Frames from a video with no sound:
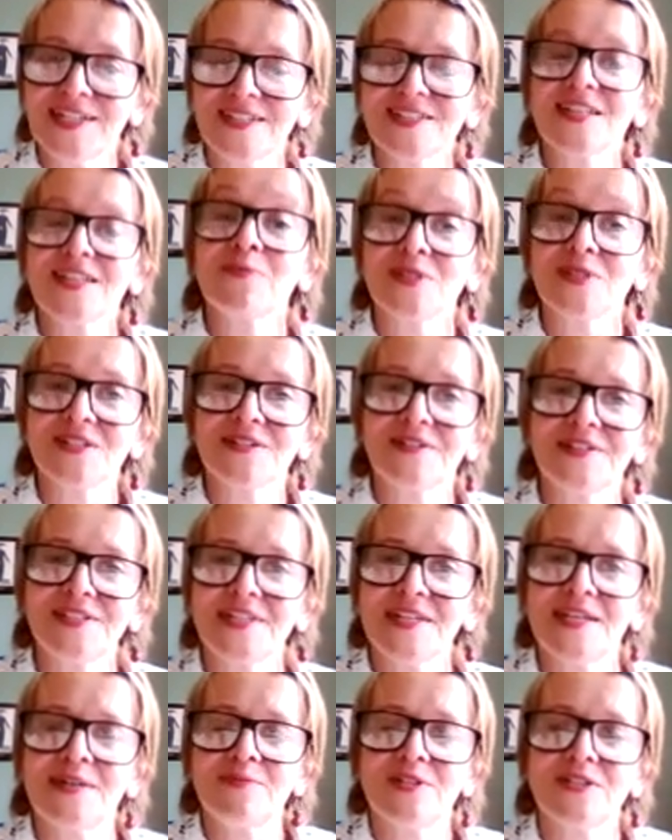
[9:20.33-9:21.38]
So that was nice
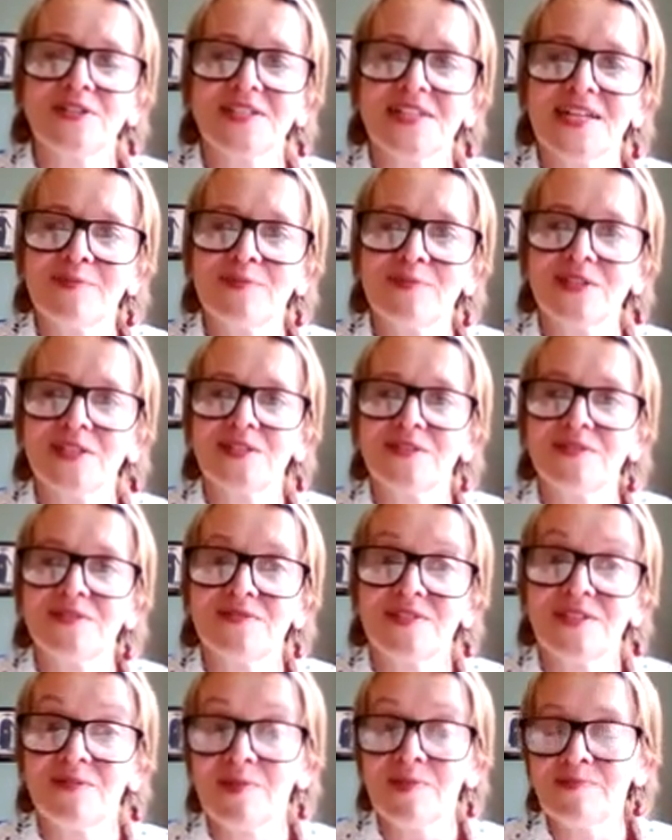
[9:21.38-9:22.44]
that he was just able to
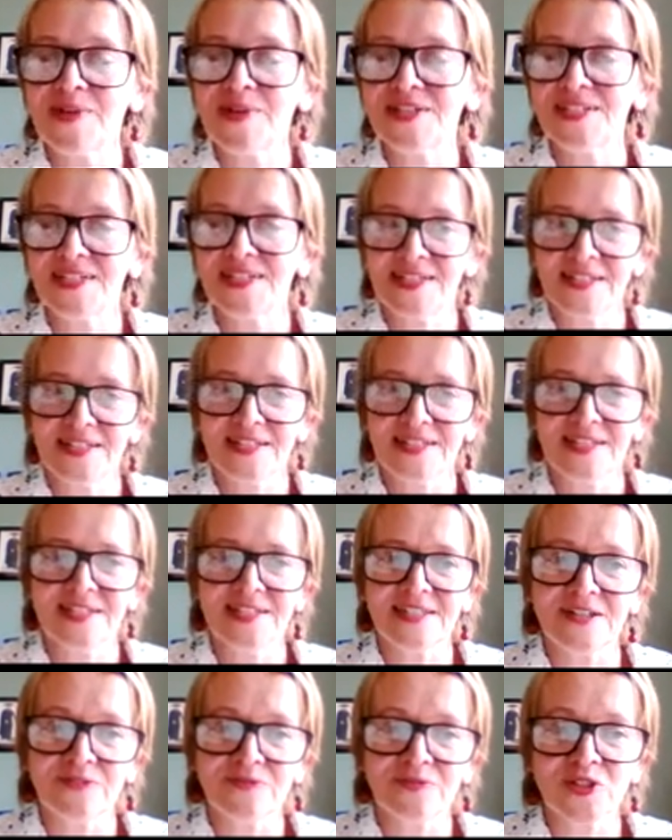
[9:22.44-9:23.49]
embed it in his
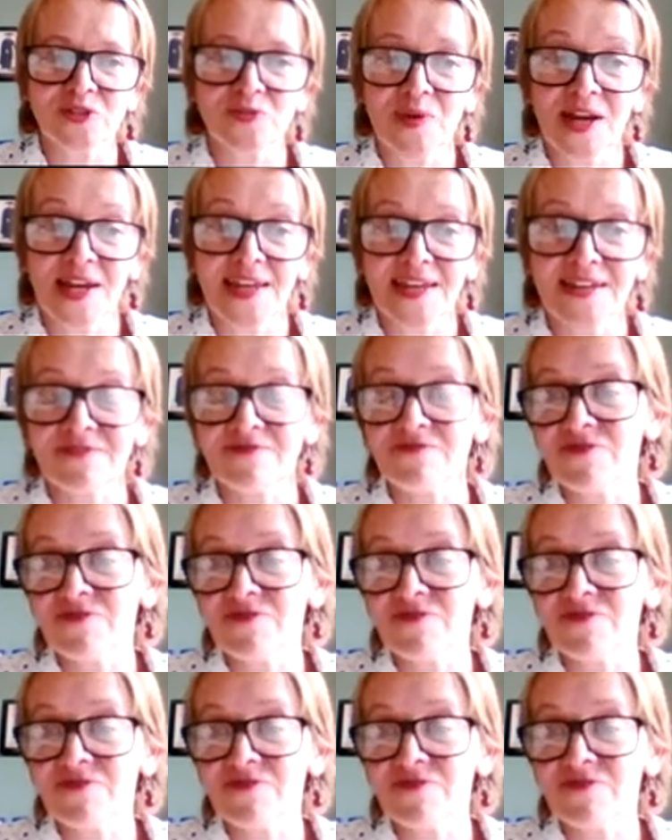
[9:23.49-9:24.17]
own Sway and